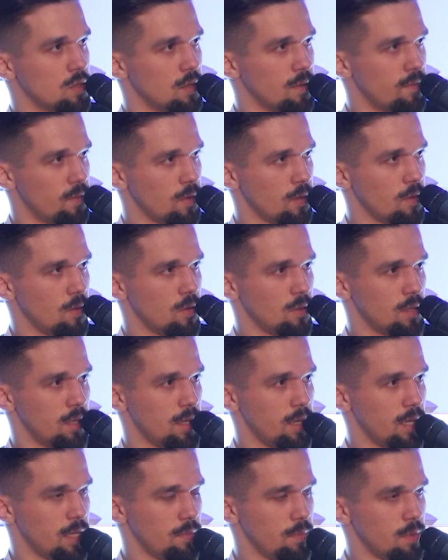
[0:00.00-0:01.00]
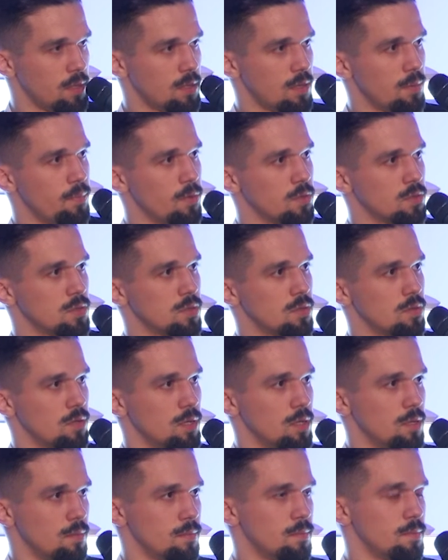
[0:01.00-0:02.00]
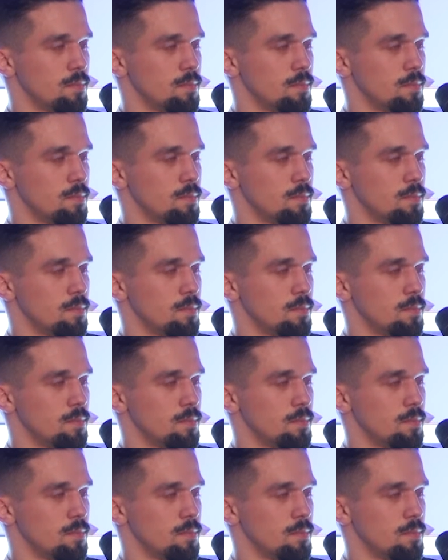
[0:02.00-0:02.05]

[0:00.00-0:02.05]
if we go on the admin repository,